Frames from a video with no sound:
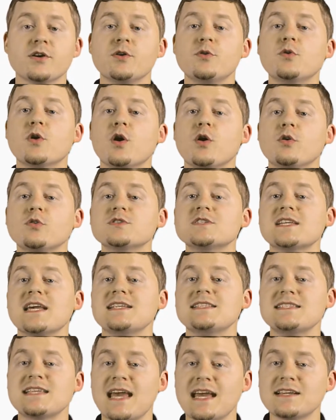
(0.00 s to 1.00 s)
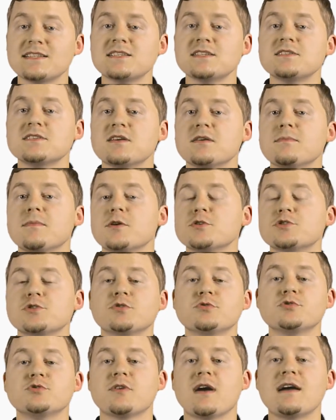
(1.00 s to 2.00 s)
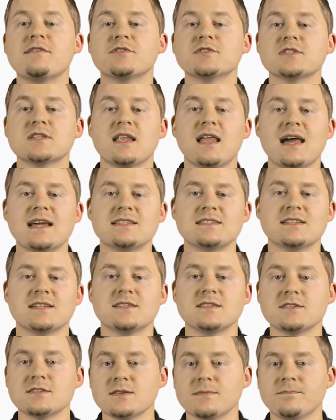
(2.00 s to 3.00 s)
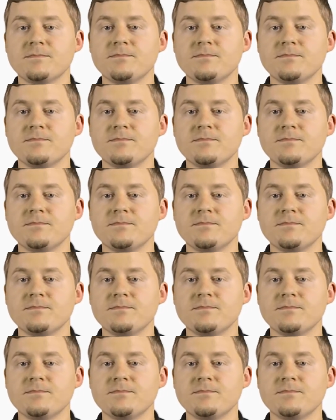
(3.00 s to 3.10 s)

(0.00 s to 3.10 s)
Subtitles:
who holds a Texas commercial driver's license.